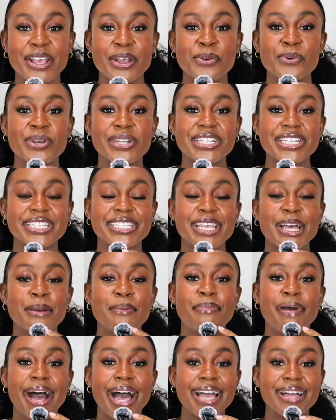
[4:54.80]
which is a
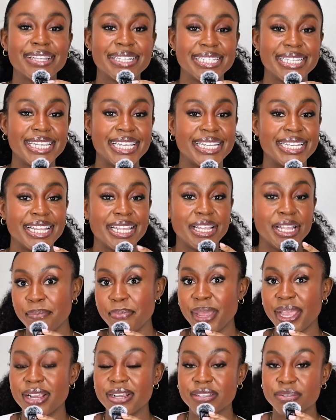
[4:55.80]
biotin
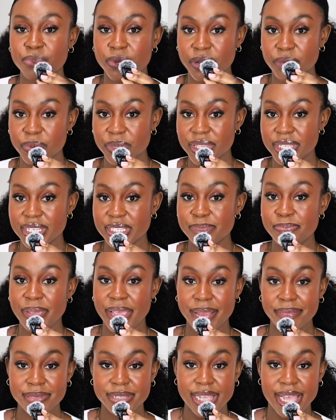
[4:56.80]
that pairs well with this
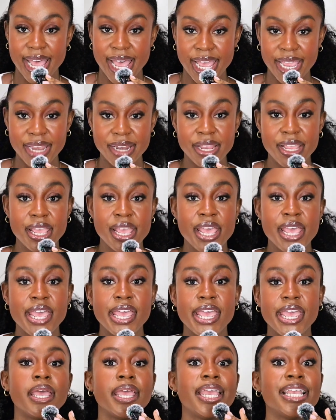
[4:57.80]
peptide.
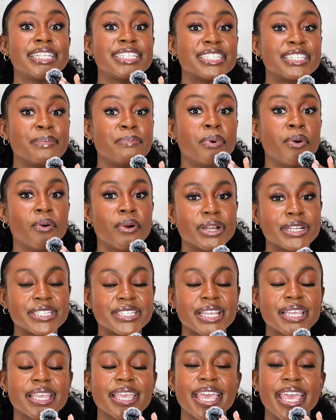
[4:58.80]
It
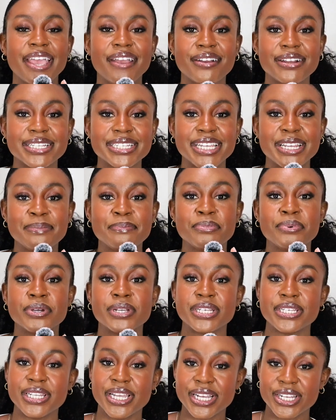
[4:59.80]
supports keratin
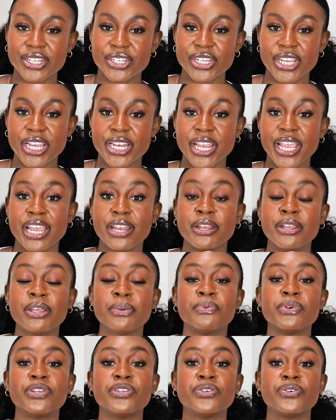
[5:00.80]
production and it
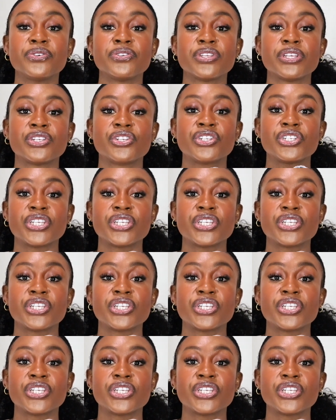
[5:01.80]
reduces